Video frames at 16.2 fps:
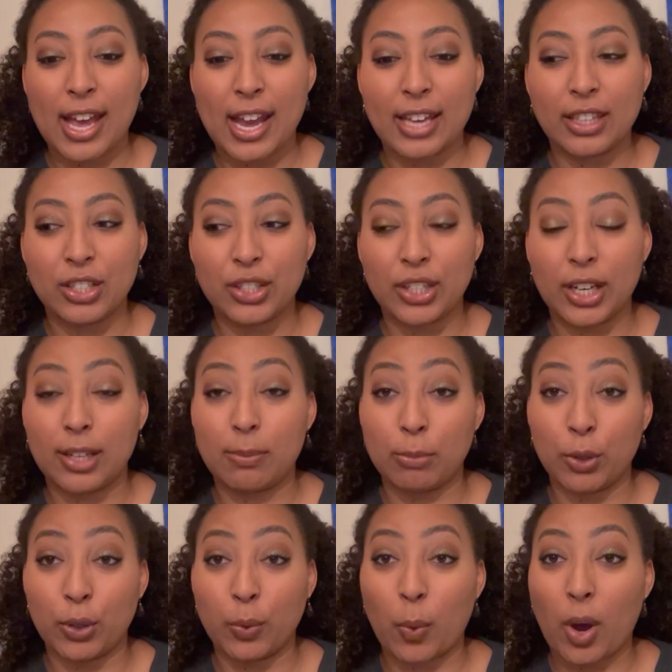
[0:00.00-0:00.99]
in the shade
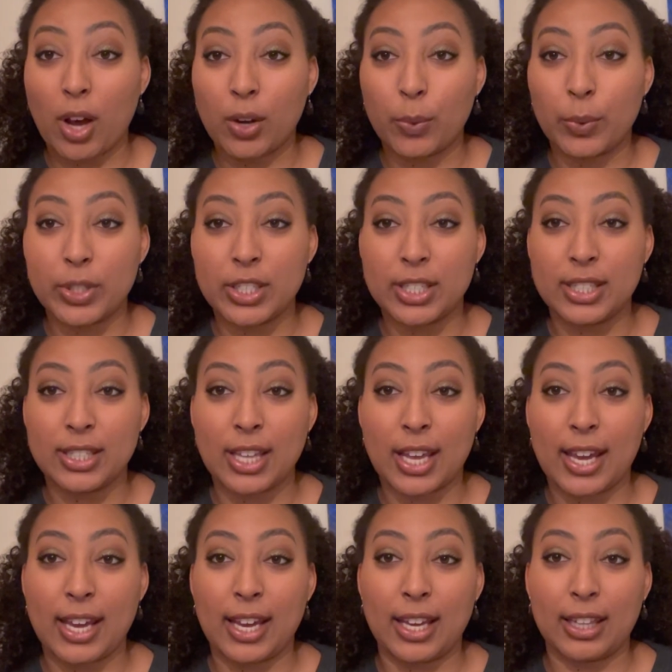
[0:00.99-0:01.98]
Moonwalk, which is
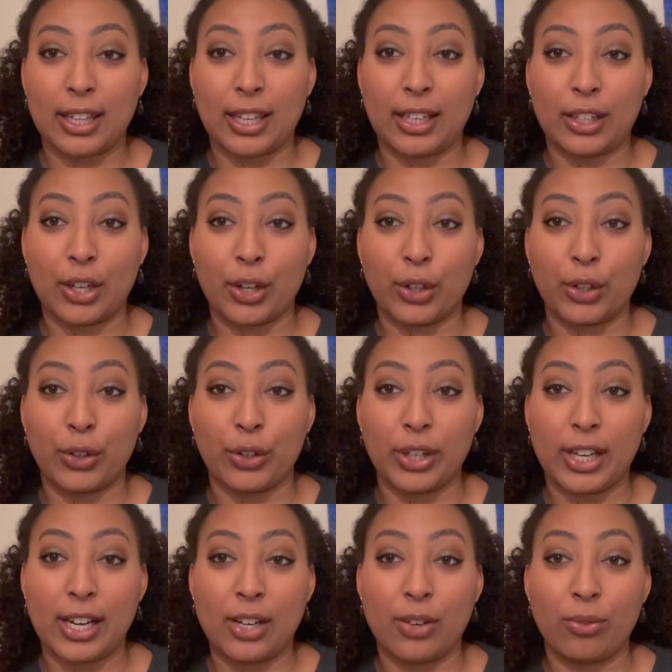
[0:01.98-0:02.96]
a like
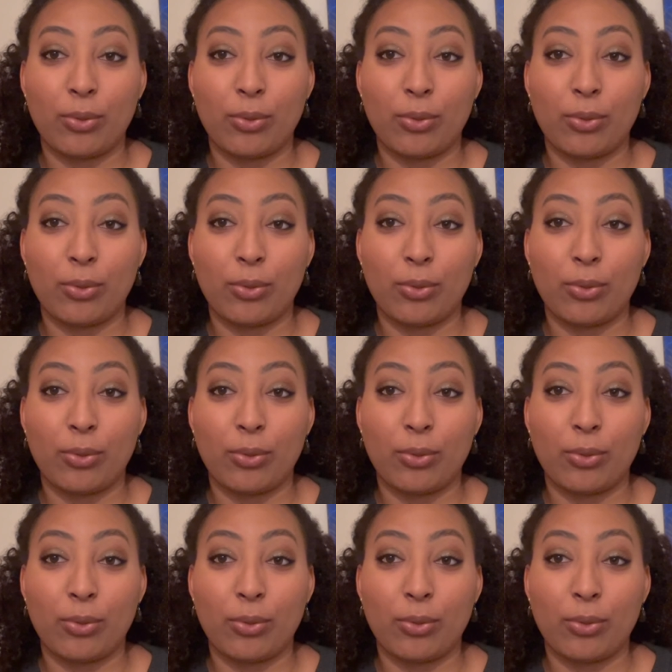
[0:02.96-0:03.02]
green